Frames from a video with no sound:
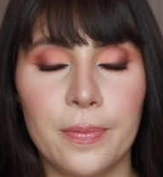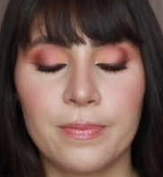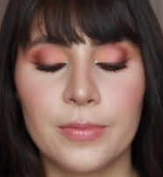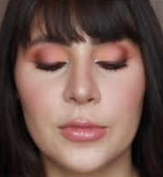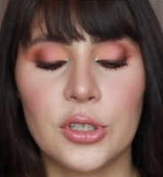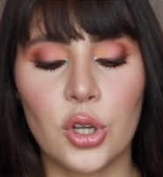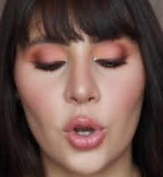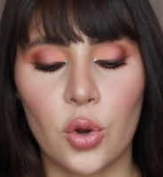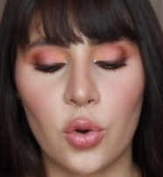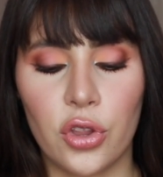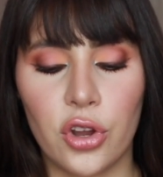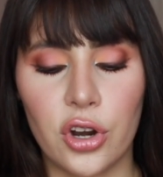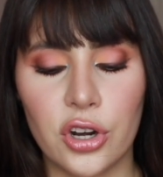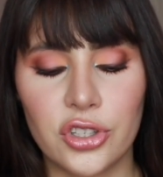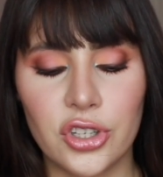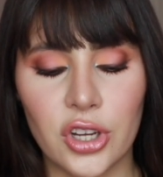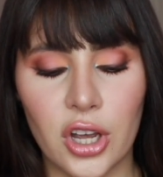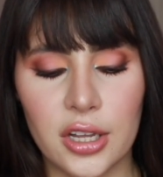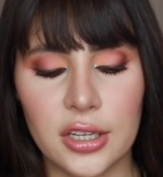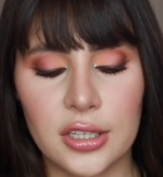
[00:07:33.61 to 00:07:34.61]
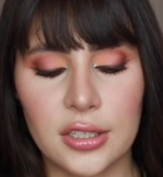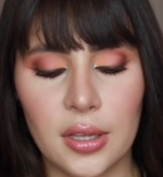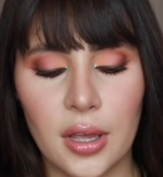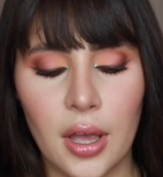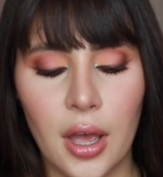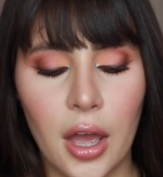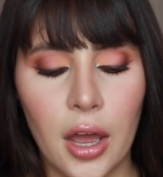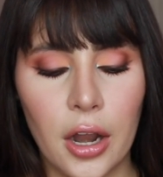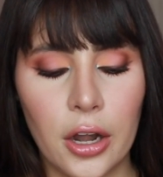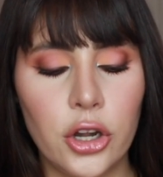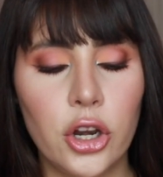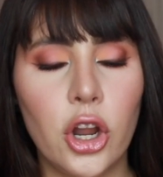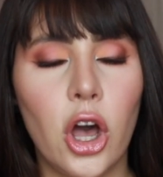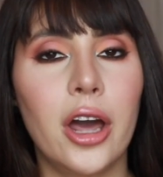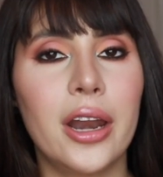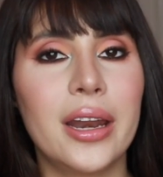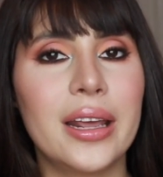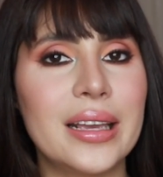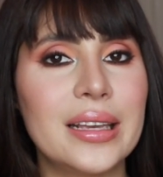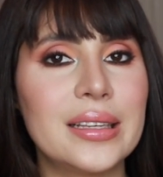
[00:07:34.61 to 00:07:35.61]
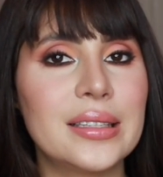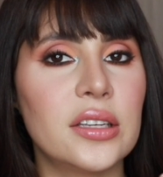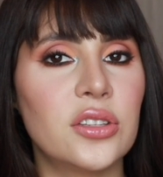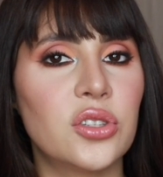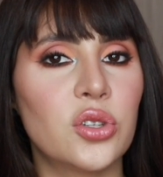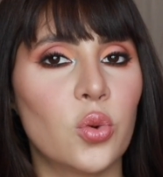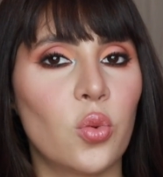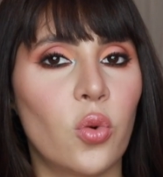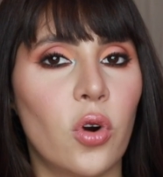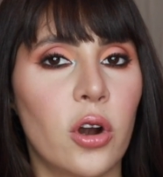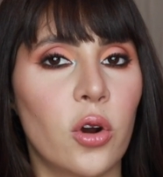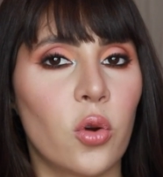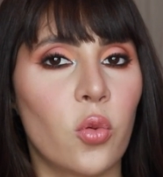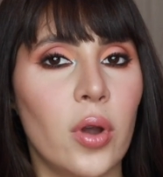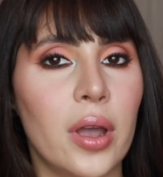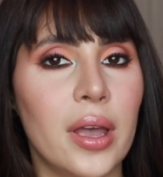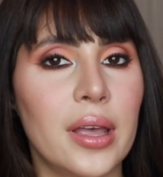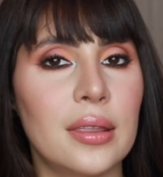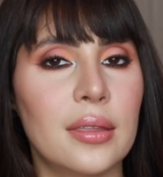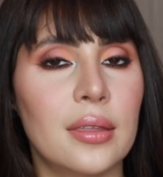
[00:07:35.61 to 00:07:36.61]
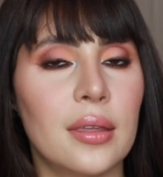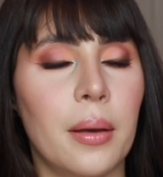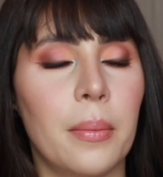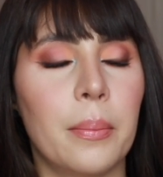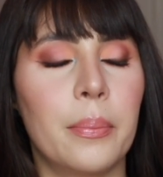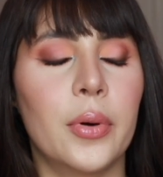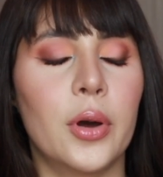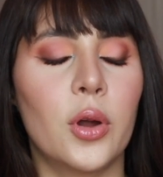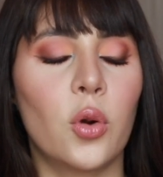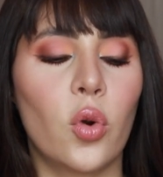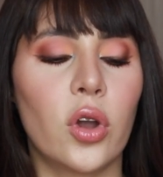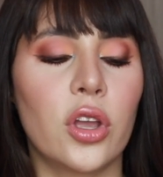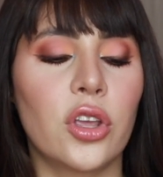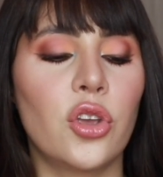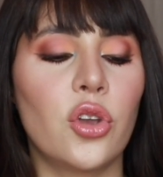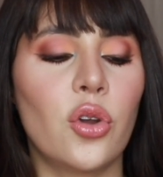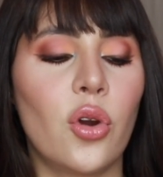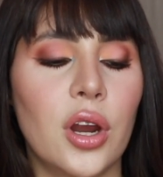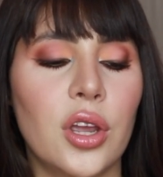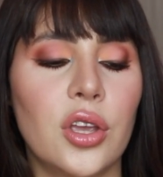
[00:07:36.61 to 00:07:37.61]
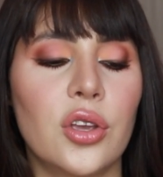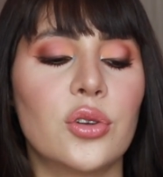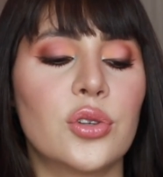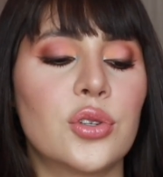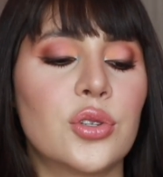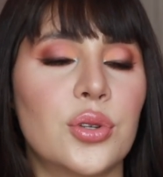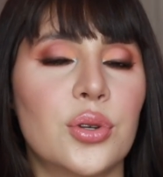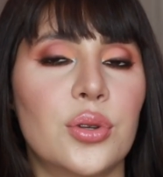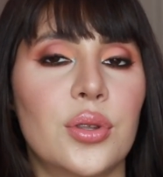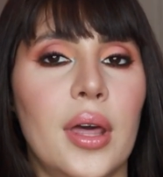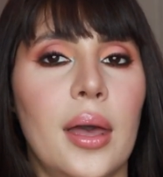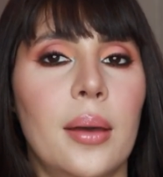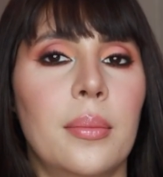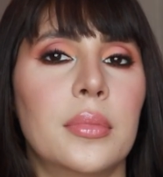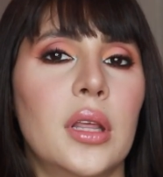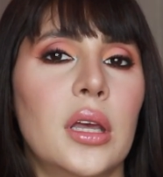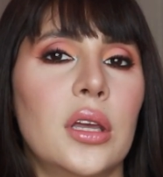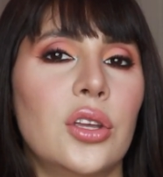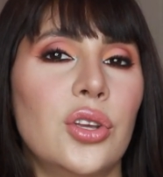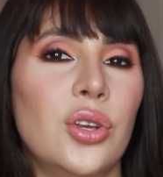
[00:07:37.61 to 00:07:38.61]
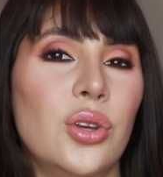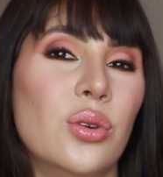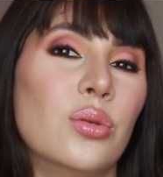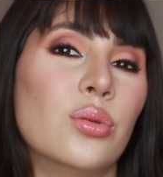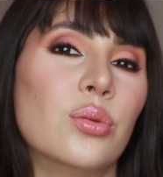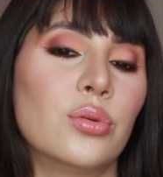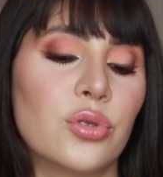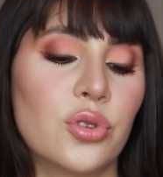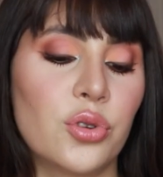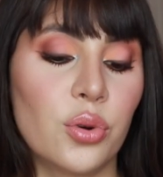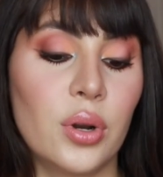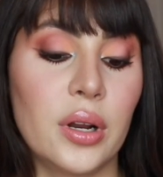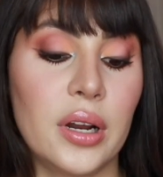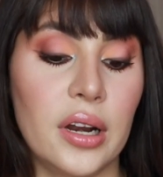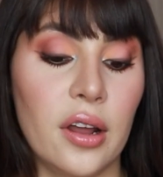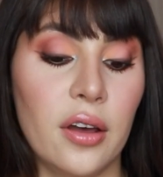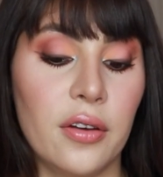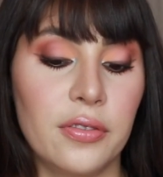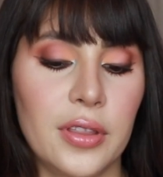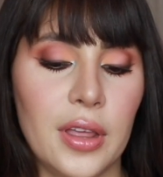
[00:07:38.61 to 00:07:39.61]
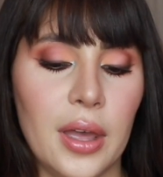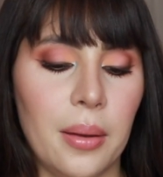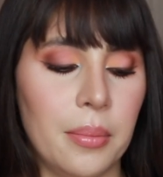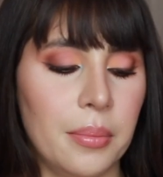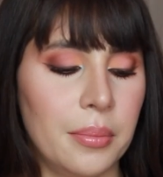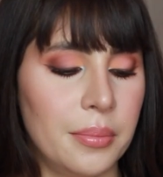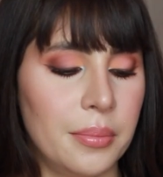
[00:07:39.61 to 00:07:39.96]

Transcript: So they're just not easy to work with, but when you are used to them, then you truly love them.